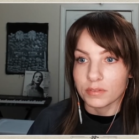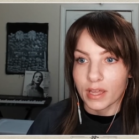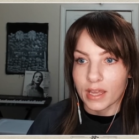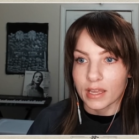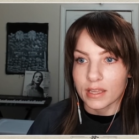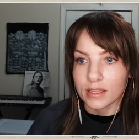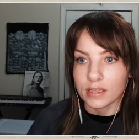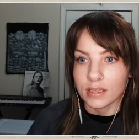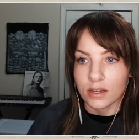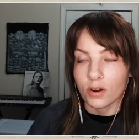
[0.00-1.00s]
Like,
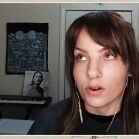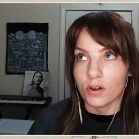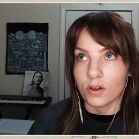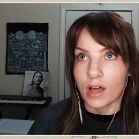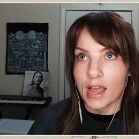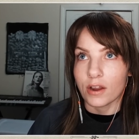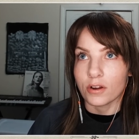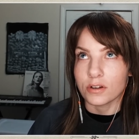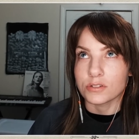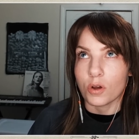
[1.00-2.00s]
yeah, girl, I
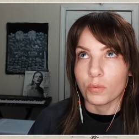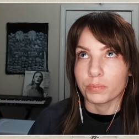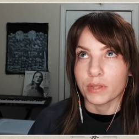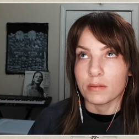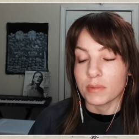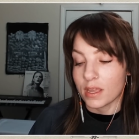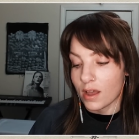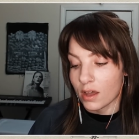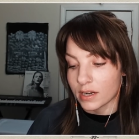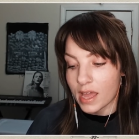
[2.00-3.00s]
heard Don't Blame Me
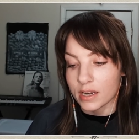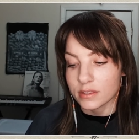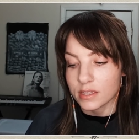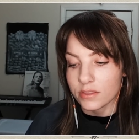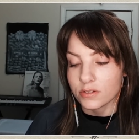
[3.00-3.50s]
on an edit the other